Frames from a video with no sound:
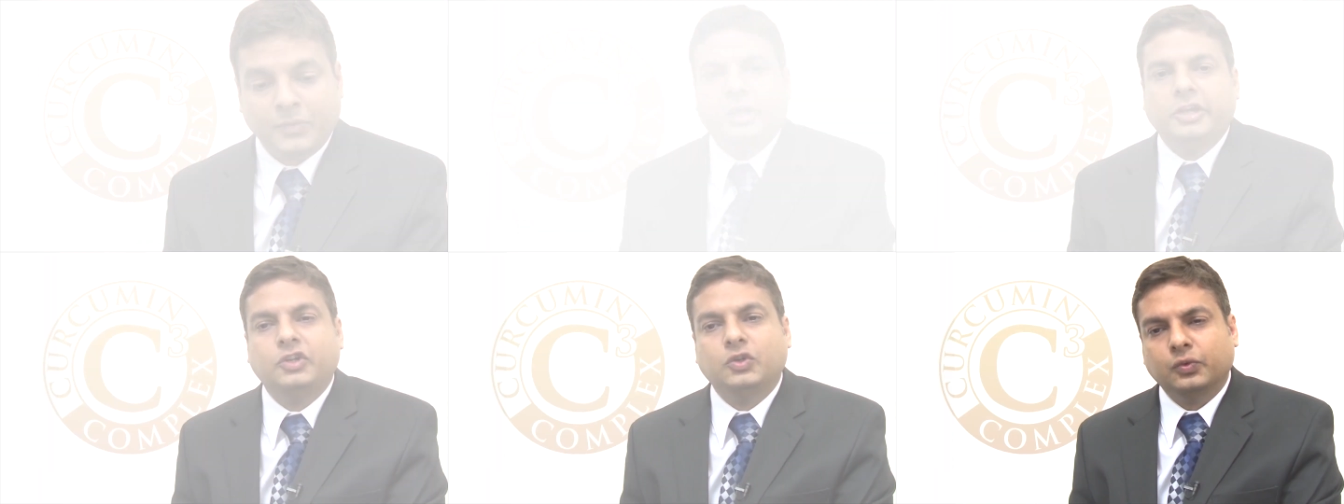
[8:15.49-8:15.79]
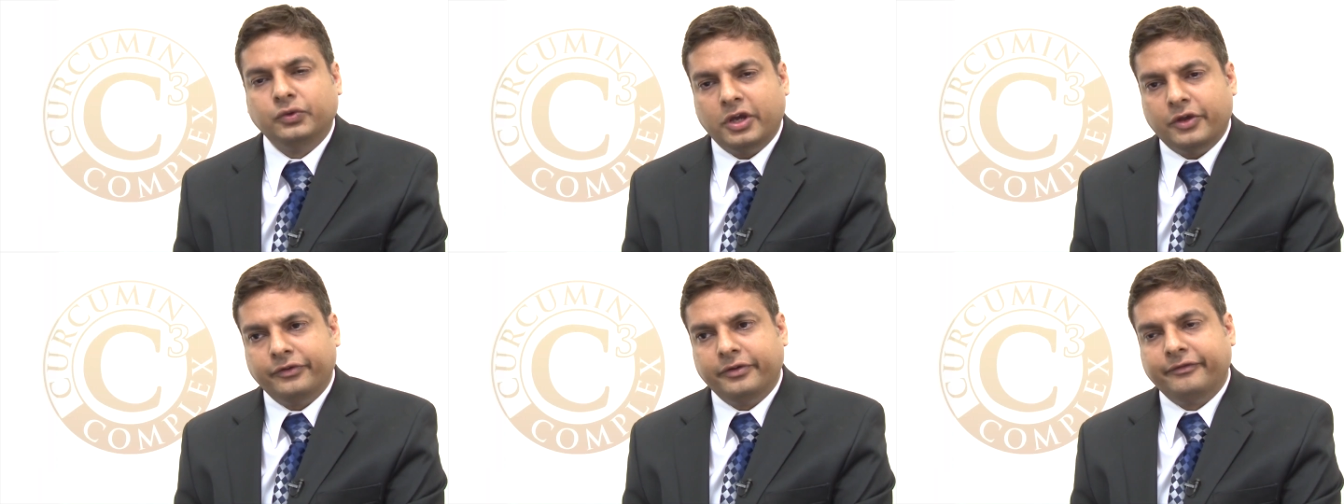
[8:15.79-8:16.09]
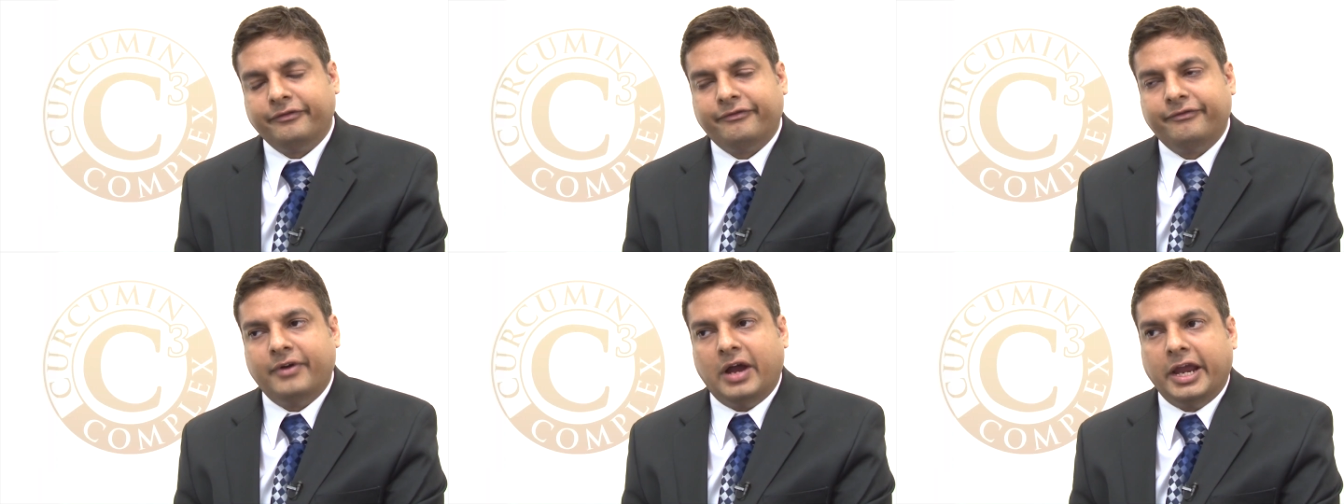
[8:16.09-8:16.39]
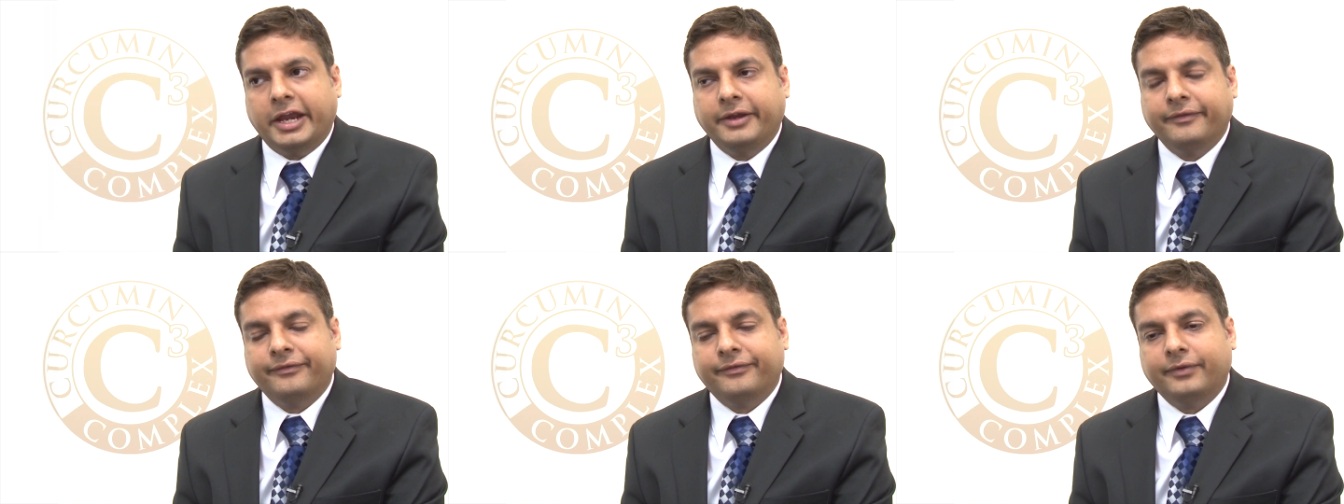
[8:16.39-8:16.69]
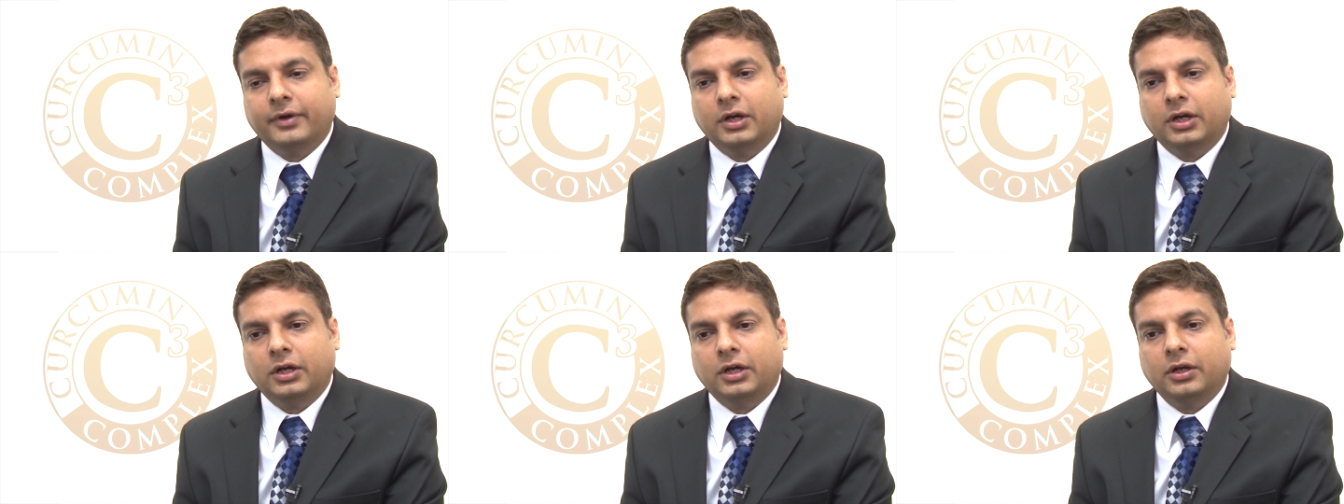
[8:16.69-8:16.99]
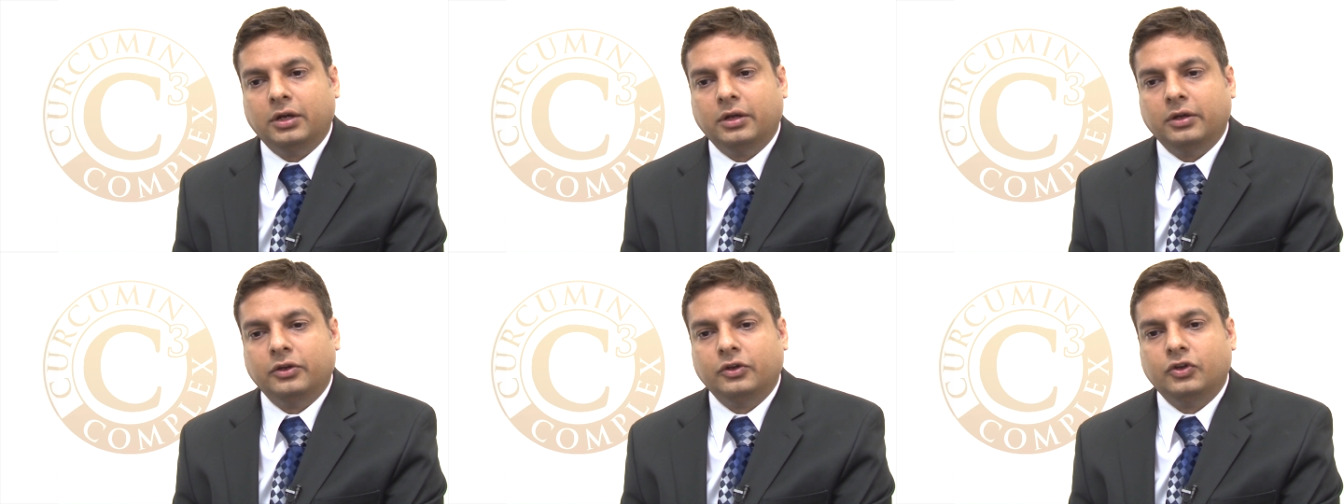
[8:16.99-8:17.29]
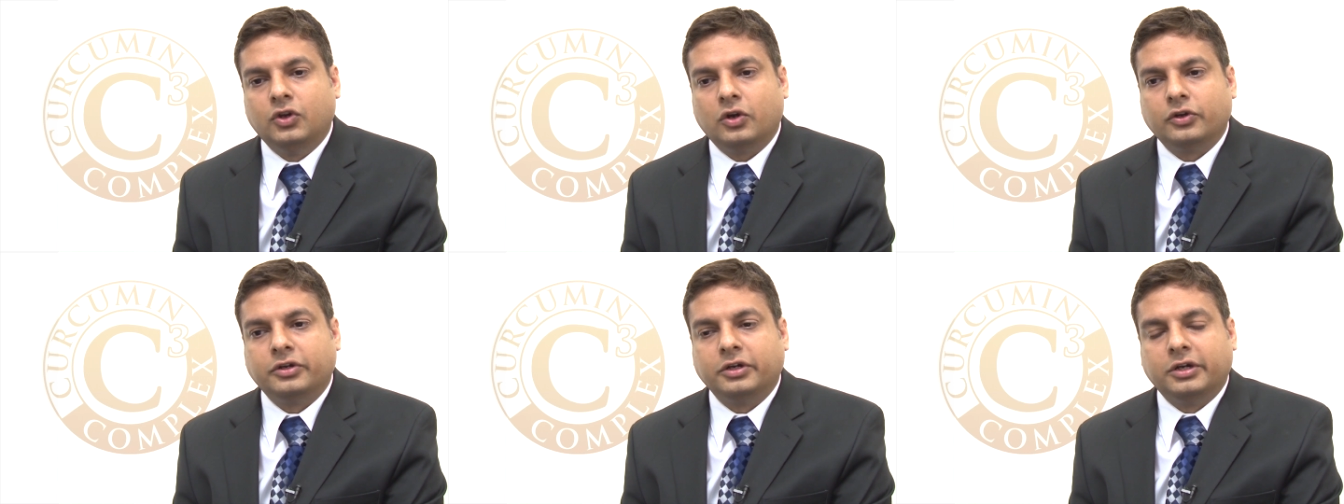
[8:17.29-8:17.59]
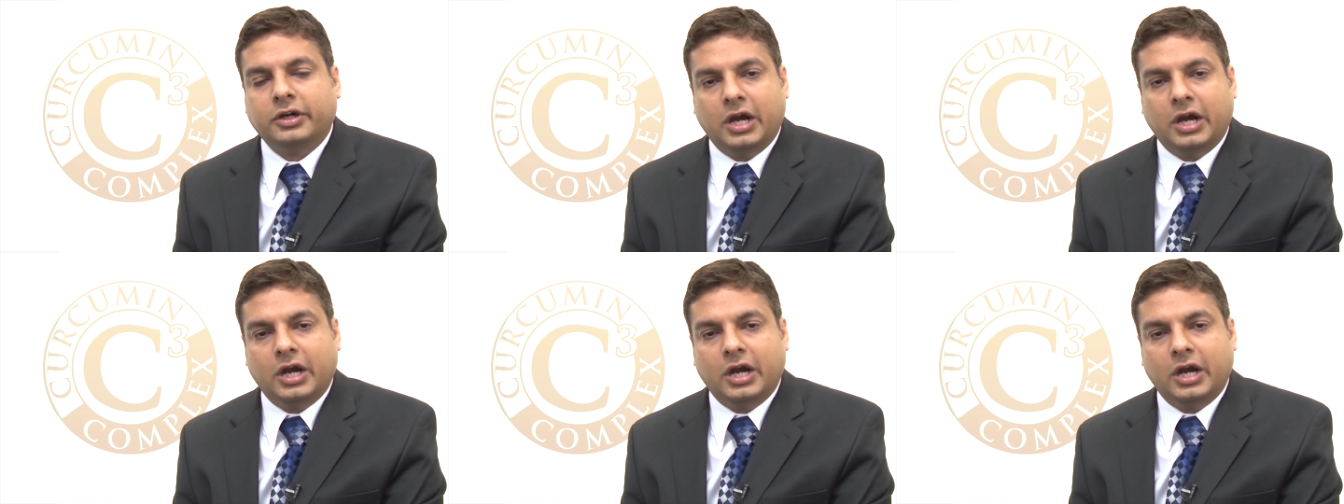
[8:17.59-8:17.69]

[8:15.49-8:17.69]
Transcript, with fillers: In 2005, uh, Dr.